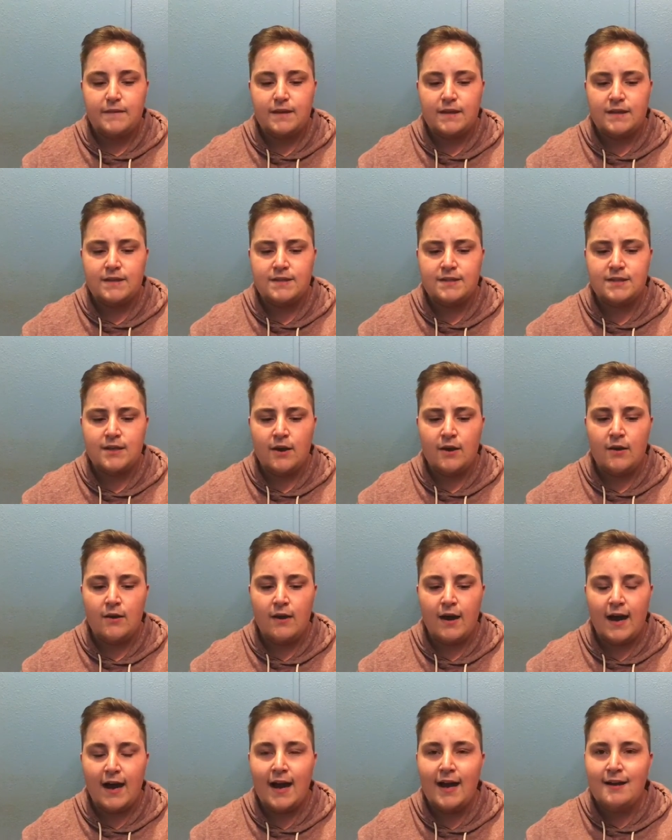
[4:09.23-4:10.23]
And
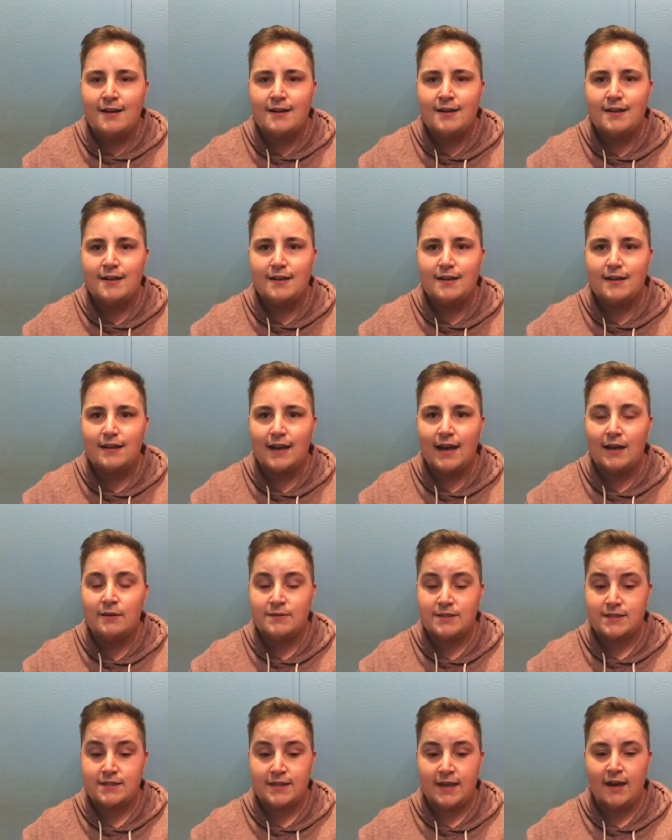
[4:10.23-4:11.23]
so I
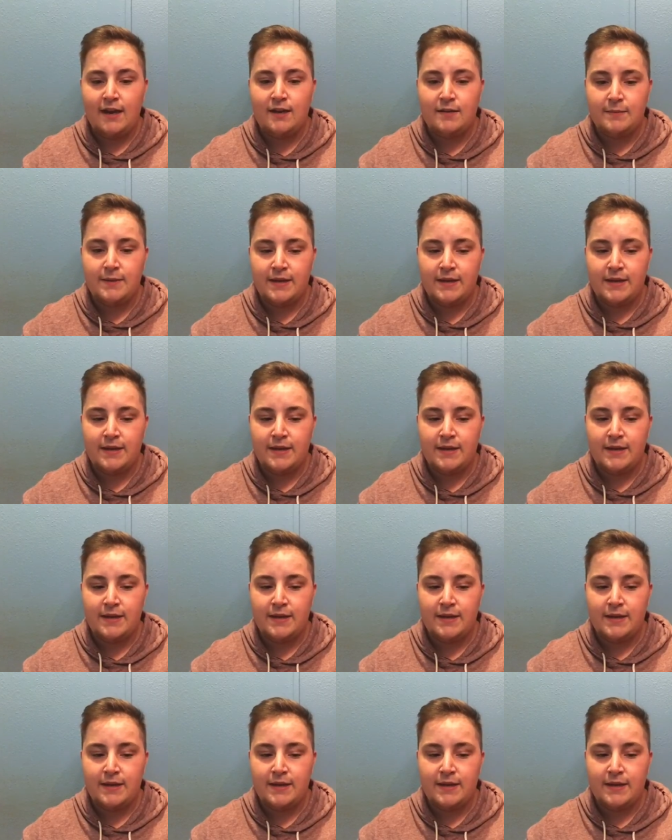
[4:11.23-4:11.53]
was scared,